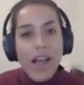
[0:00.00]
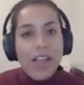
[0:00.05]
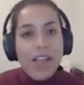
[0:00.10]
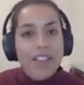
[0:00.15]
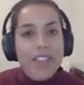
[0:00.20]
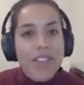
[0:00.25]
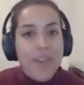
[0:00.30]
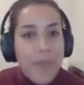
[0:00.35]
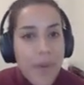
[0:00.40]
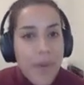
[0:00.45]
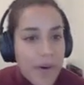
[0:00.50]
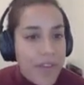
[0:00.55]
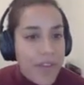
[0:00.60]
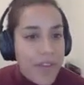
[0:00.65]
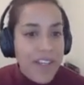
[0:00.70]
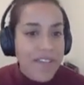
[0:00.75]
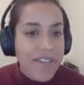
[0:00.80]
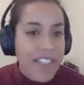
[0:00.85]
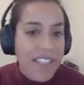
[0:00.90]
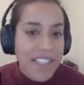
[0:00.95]
And so both
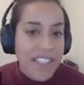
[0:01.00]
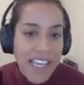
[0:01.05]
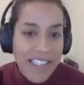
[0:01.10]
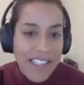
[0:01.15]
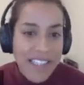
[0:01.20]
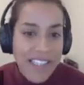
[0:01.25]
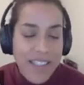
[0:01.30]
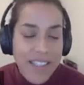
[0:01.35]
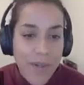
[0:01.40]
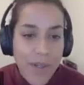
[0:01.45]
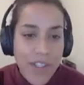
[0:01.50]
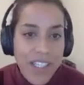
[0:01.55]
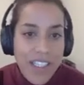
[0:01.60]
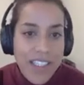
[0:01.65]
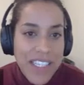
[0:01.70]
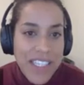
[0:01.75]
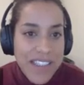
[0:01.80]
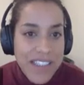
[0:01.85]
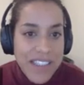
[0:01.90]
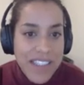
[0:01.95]
of these cases, both in
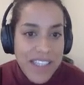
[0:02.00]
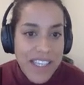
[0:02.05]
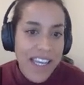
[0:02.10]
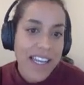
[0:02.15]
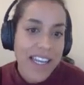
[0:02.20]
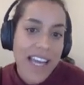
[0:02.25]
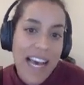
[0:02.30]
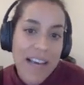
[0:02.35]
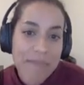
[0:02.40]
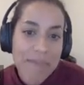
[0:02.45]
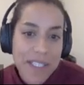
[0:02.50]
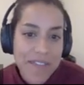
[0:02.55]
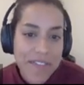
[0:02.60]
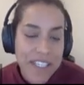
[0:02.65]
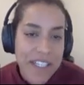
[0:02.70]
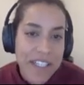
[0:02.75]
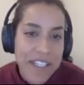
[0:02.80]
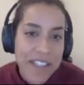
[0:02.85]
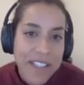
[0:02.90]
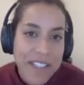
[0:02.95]
disks and
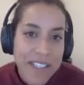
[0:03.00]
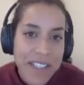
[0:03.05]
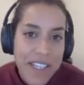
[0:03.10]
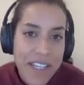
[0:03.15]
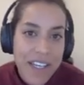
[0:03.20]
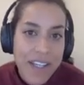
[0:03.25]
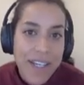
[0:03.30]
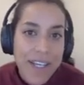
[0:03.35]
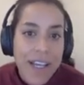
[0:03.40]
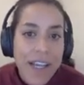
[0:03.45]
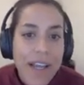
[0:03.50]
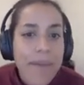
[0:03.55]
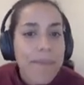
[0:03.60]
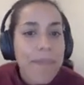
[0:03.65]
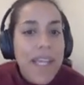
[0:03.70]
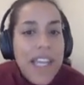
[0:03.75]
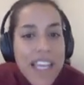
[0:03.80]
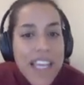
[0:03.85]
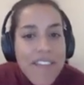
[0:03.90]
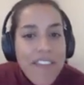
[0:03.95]
atmospheres,
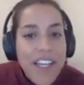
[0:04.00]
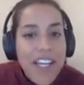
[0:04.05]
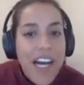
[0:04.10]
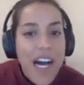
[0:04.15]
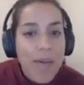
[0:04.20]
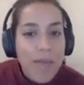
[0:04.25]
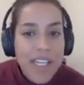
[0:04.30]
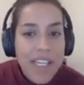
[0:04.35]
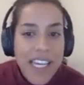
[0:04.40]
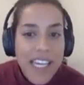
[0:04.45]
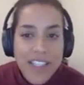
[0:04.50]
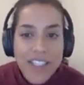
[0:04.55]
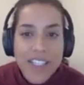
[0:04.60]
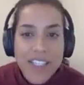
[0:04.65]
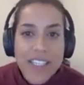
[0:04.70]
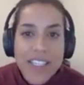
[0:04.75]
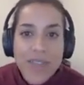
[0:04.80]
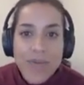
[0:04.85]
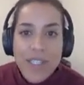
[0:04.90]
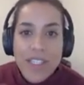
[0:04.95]
many of the
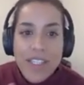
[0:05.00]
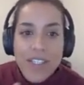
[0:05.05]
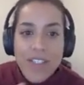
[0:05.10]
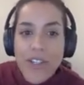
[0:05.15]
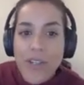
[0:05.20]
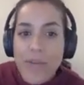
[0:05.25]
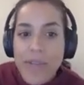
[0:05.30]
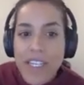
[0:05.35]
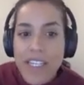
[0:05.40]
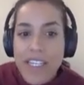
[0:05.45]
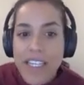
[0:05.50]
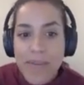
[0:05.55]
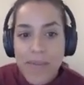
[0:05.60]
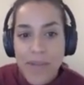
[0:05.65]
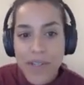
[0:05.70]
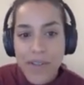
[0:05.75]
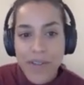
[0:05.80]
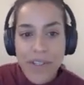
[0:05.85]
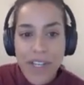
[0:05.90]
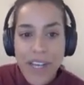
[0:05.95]
complications with determining
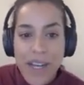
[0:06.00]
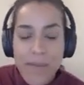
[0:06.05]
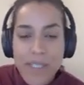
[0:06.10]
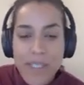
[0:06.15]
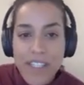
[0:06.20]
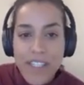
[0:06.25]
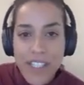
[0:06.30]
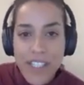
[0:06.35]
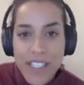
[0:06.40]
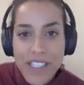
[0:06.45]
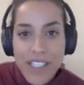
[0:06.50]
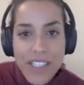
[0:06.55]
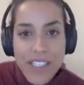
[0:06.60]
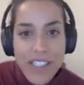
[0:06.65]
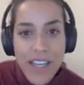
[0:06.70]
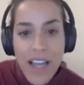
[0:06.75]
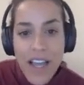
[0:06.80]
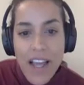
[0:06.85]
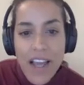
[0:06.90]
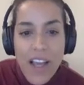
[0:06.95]
chemical
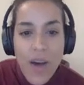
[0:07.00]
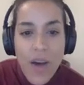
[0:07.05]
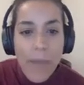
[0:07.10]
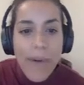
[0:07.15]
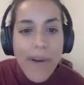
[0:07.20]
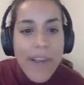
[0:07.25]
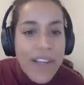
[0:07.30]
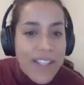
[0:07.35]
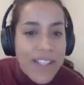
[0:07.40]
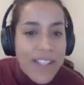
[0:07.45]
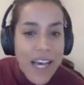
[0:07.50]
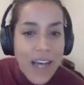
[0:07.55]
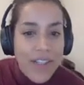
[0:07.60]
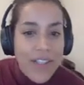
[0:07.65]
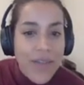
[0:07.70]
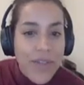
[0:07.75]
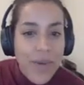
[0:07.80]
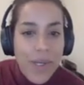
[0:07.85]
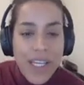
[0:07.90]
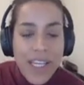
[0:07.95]
compositions boil down
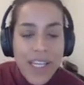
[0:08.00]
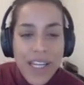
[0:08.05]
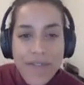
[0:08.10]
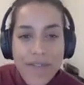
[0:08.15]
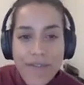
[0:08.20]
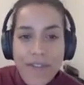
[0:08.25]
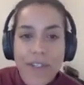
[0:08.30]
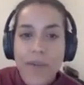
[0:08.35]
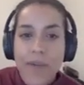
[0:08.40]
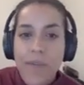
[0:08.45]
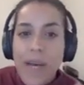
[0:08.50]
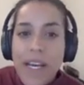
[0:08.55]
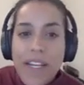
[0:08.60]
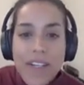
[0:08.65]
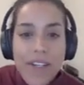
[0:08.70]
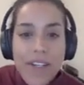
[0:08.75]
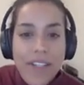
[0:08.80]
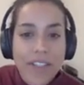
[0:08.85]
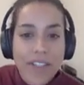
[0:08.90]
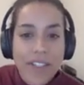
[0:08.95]
to a need for a
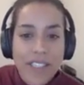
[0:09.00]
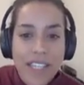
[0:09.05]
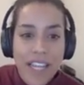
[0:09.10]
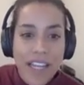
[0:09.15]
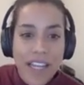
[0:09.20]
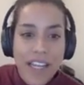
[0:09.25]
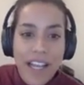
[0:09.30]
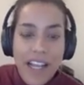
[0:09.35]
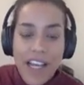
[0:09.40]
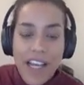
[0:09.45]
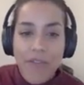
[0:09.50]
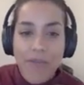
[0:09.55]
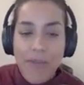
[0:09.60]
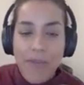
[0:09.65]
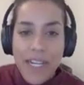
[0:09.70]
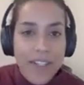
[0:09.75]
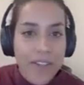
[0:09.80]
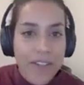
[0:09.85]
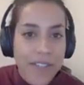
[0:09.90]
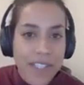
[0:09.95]
better understanding of
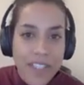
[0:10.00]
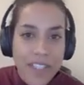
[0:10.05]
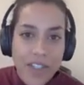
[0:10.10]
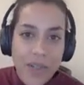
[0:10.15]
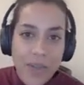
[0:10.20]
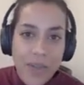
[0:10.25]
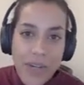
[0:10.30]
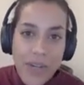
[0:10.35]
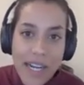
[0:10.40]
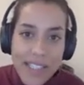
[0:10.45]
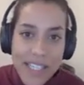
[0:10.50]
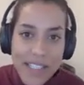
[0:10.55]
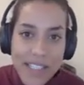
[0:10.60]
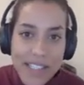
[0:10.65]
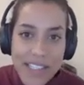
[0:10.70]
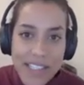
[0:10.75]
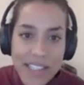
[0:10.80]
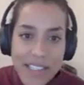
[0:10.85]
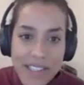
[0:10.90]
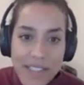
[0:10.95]
microphysical
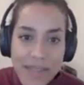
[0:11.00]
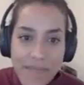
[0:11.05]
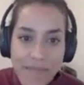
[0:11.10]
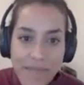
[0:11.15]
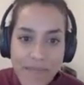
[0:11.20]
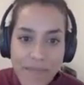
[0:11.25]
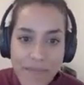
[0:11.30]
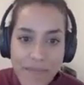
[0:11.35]
processes.